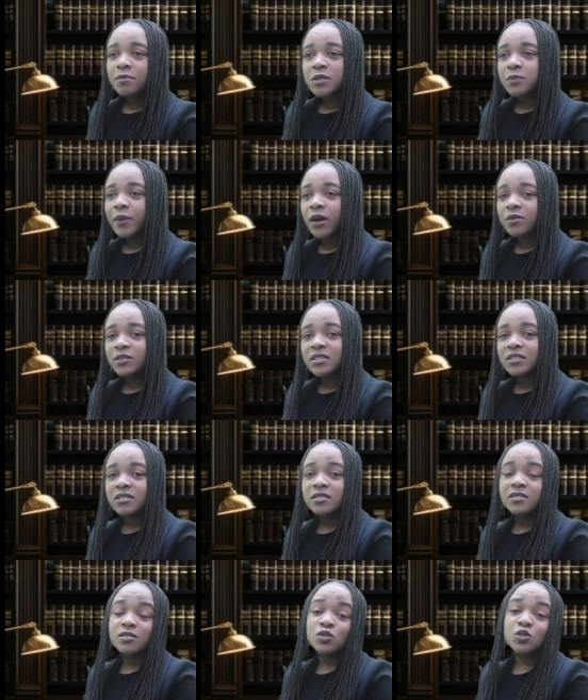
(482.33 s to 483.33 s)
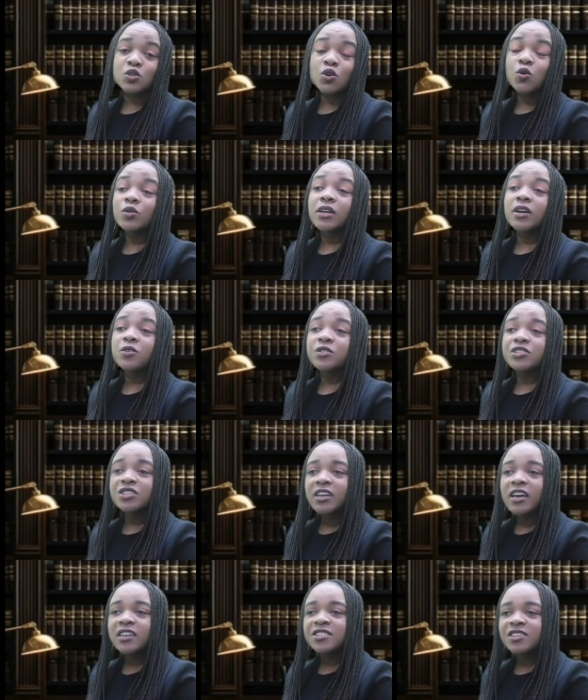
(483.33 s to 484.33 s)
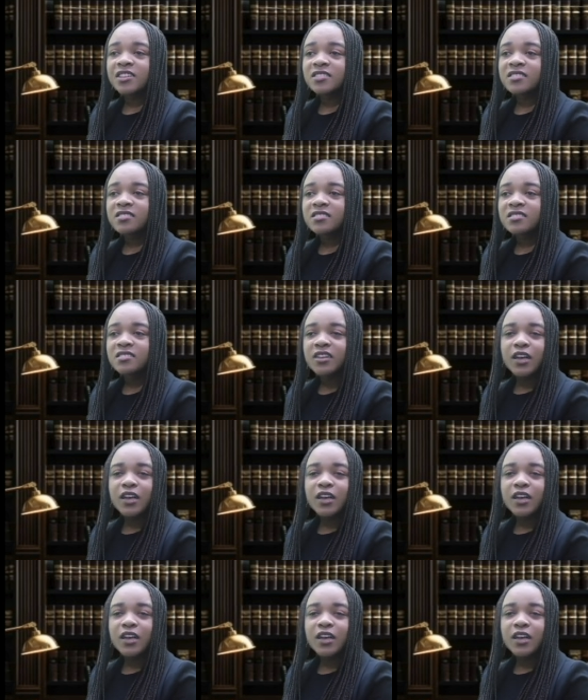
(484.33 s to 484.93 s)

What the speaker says: spouses stall negotiations,